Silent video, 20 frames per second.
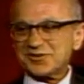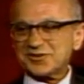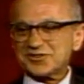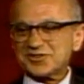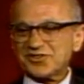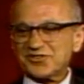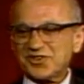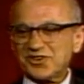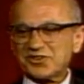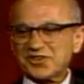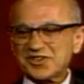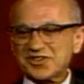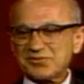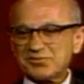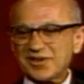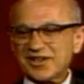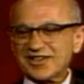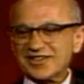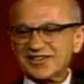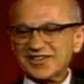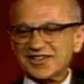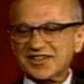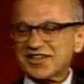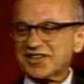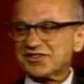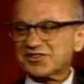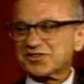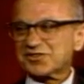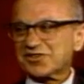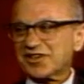devoted to medical care
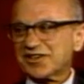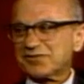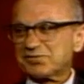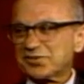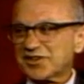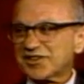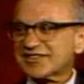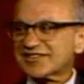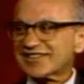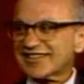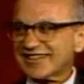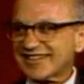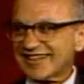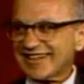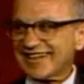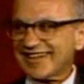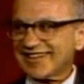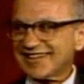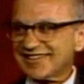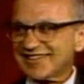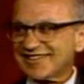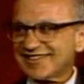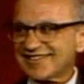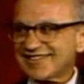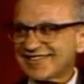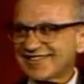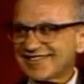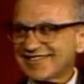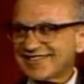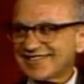in Great Britain today
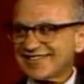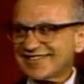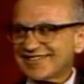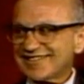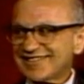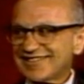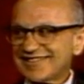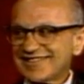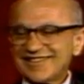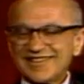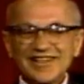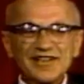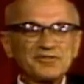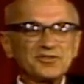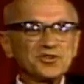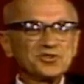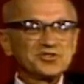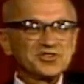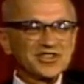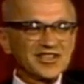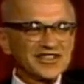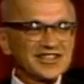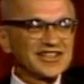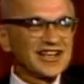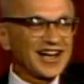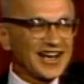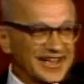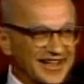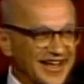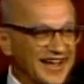if you did
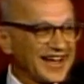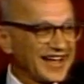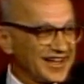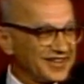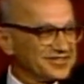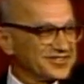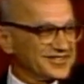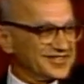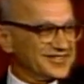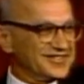not have